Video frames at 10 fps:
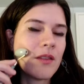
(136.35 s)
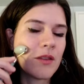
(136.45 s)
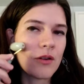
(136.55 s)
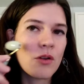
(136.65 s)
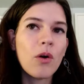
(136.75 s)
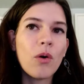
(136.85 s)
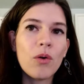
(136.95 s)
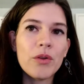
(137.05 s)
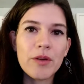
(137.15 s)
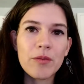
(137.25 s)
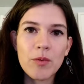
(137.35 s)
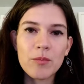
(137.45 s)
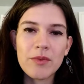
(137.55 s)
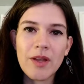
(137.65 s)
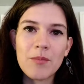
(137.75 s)
They're cold at
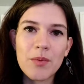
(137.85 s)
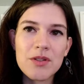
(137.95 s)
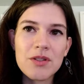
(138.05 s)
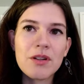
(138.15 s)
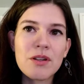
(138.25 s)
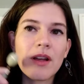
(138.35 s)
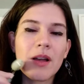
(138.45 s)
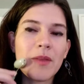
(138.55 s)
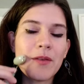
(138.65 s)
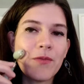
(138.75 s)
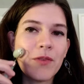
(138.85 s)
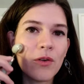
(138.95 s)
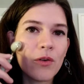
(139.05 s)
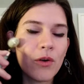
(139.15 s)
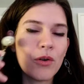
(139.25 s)
room temperature. They
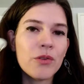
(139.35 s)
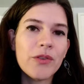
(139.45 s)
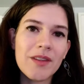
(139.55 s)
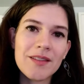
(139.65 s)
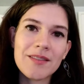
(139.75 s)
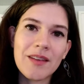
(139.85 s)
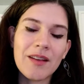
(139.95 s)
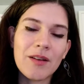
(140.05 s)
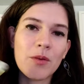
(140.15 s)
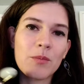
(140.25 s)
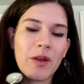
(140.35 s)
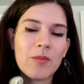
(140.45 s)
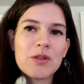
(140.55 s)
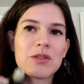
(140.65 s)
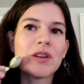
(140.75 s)
feel cold to the skin at room
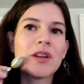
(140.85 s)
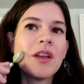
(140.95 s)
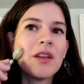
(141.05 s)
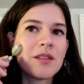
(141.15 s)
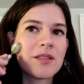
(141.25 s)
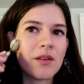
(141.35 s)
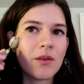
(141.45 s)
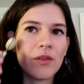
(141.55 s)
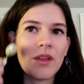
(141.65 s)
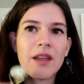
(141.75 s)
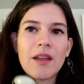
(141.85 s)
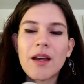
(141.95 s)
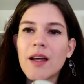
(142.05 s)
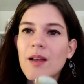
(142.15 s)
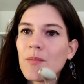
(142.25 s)
temperature, so
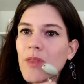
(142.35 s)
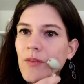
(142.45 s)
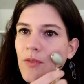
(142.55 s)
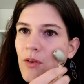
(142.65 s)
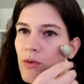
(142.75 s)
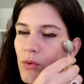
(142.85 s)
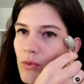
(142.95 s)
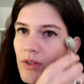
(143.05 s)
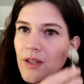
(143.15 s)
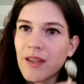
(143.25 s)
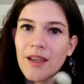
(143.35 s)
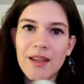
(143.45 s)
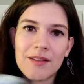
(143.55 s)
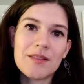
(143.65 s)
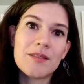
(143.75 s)
they feel cooling
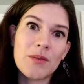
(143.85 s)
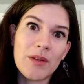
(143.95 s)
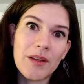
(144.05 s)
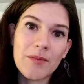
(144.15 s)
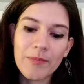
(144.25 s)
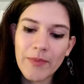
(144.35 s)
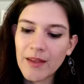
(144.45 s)
and soothing.